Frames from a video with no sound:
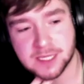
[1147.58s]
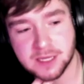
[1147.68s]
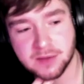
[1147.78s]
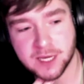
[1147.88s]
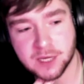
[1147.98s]

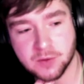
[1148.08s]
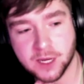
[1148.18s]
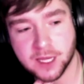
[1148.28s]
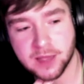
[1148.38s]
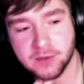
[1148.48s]
when you're
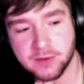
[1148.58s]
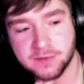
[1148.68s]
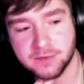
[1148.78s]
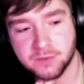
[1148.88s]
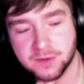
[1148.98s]
working
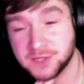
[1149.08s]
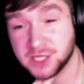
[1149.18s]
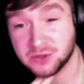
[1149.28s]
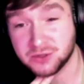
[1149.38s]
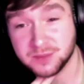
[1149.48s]
with
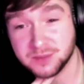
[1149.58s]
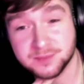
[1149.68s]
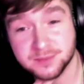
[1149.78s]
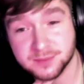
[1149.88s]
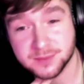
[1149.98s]
children,
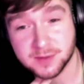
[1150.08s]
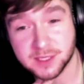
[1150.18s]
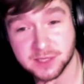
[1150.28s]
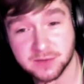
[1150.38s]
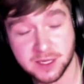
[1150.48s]

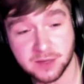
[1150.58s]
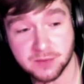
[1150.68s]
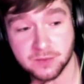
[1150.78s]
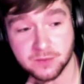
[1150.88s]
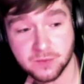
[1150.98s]
especially when
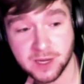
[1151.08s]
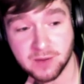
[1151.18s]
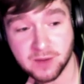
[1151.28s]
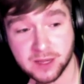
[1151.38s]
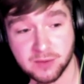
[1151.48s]
you're
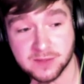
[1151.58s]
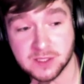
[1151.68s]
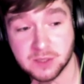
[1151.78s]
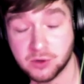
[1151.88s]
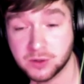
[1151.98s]
working with
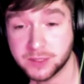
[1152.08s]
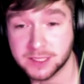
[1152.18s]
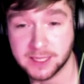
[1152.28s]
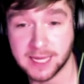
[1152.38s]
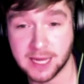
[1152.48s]
some
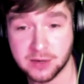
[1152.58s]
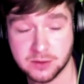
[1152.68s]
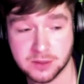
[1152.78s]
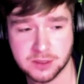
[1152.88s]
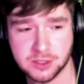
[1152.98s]
autistic
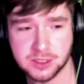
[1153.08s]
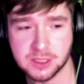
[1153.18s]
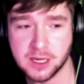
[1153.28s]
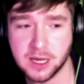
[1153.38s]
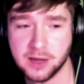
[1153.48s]
adults, just
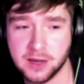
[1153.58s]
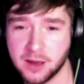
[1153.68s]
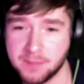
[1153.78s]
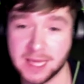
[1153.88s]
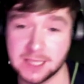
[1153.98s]

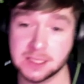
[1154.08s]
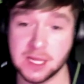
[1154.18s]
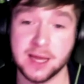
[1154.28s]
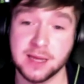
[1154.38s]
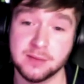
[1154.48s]
a
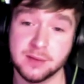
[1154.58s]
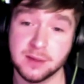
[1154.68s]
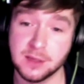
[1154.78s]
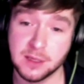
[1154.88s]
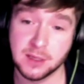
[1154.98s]
baseline
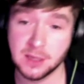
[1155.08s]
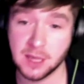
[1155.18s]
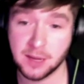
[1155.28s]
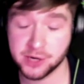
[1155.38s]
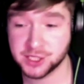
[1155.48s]

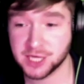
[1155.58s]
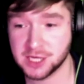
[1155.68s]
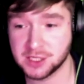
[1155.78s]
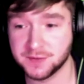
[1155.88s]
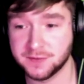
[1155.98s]

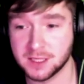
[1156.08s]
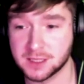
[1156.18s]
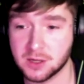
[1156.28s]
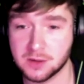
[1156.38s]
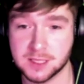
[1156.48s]
appreciation for this
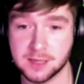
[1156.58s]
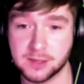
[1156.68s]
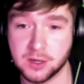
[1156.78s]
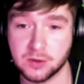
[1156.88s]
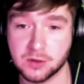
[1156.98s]
concept
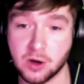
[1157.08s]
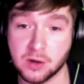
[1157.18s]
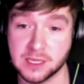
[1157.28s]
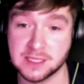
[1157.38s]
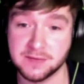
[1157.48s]
called
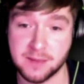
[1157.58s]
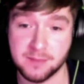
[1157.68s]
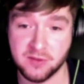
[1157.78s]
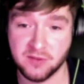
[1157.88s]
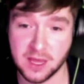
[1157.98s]
cognitive
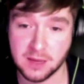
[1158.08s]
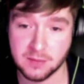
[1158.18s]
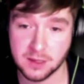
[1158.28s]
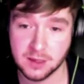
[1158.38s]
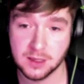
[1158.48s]
empathy
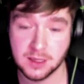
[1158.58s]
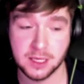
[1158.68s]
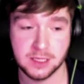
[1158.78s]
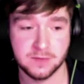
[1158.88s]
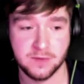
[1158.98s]

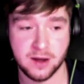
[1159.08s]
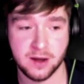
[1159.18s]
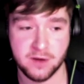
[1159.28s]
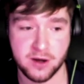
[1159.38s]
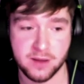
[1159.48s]
is very,
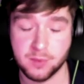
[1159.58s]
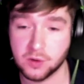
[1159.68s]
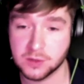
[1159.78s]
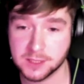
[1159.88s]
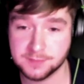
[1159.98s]
very
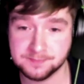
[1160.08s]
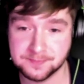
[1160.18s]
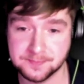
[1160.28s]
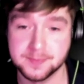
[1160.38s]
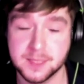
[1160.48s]
important.
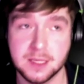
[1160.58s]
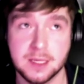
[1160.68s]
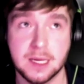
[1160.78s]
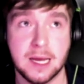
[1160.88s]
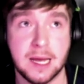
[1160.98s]

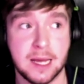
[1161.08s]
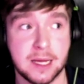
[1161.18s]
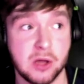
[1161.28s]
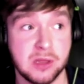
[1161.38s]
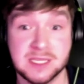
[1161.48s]

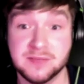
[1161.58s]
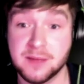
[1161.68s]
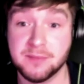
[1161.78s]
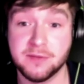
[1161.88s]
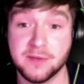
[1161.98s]
Cognitive
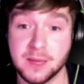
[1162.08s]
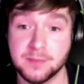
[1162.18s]
empathy,